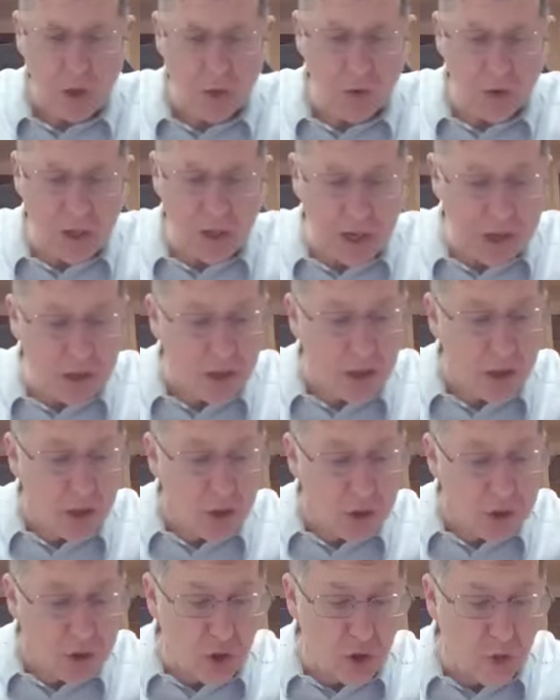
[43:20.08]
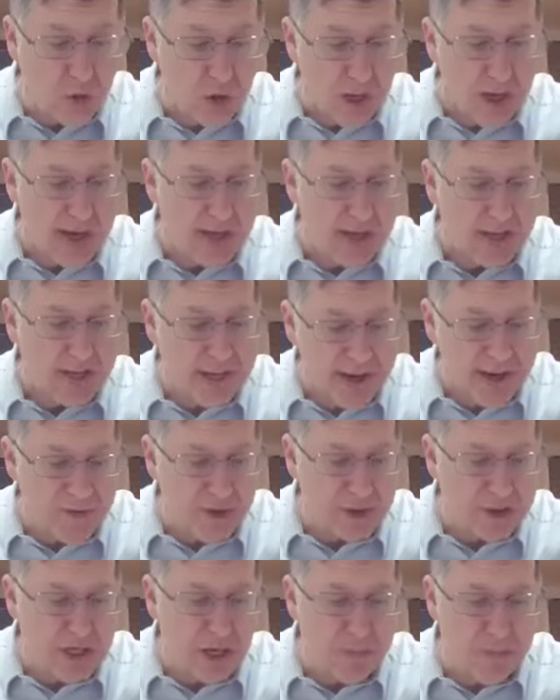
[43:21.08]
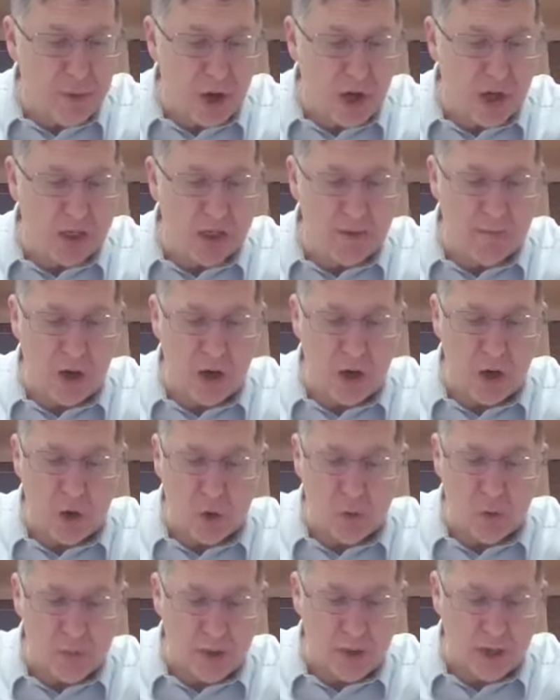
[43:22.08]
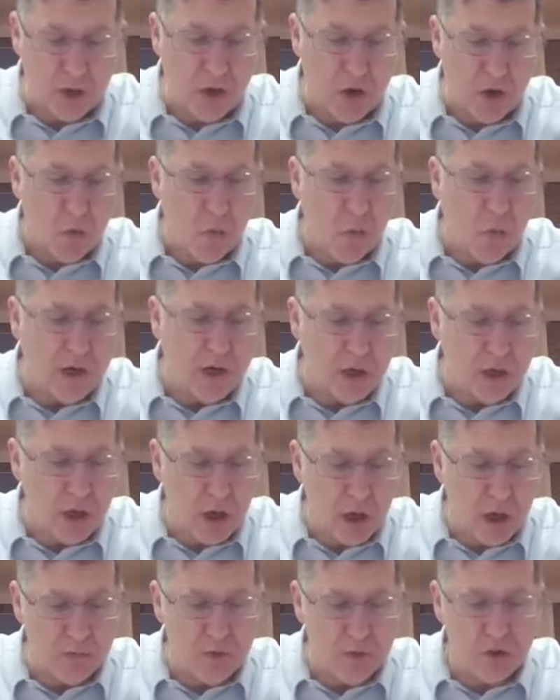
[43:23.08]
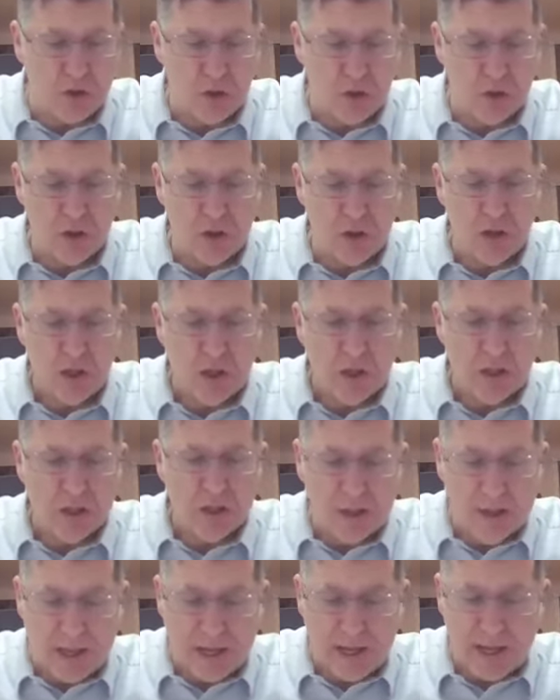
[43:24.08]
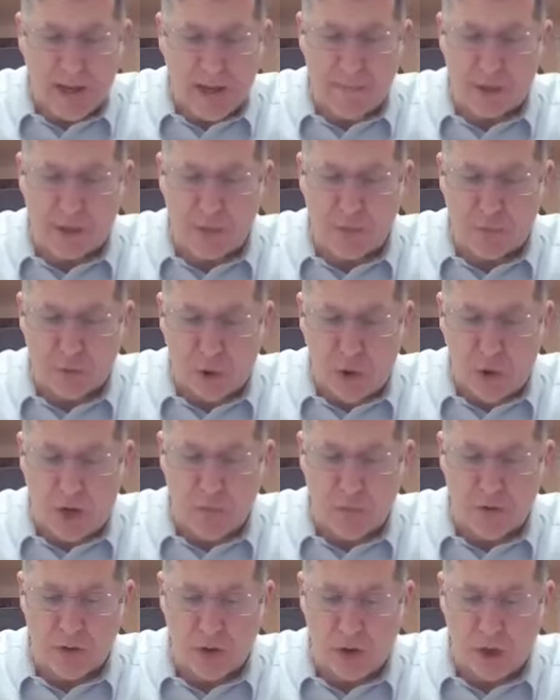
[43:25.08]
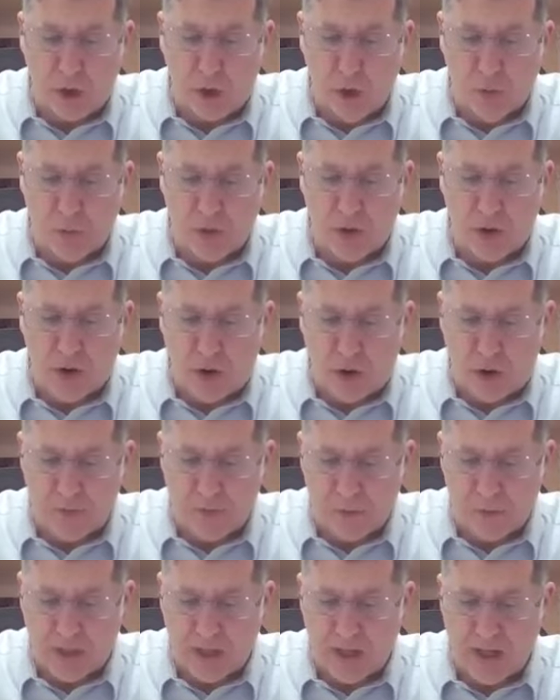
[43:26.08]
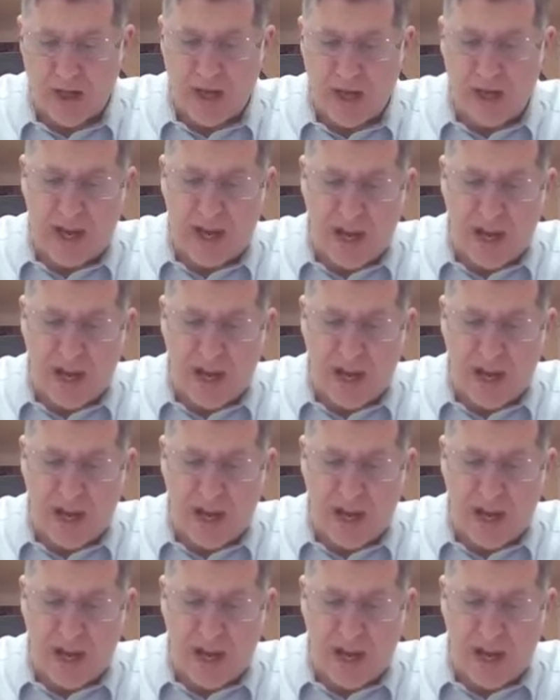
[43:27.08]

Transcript: Okay, so hakeves haba im haomer, when it comes to the lamb that's brought with the omer offering,